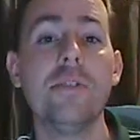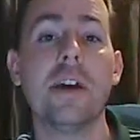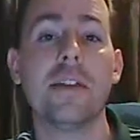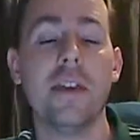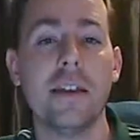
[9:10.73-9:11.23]

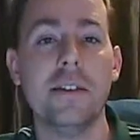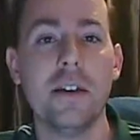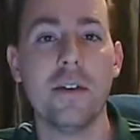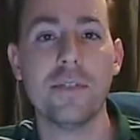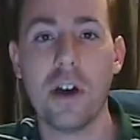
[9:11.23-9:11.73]
like the
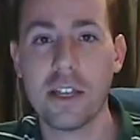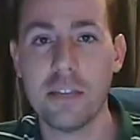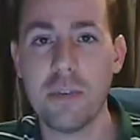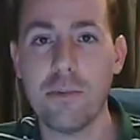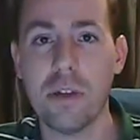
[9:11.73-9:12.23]
idea of talking to
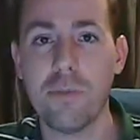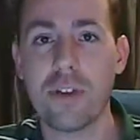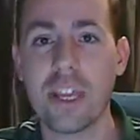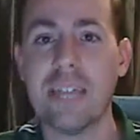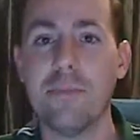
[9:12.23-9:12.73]
people and
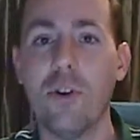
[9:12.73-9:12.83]
bringing them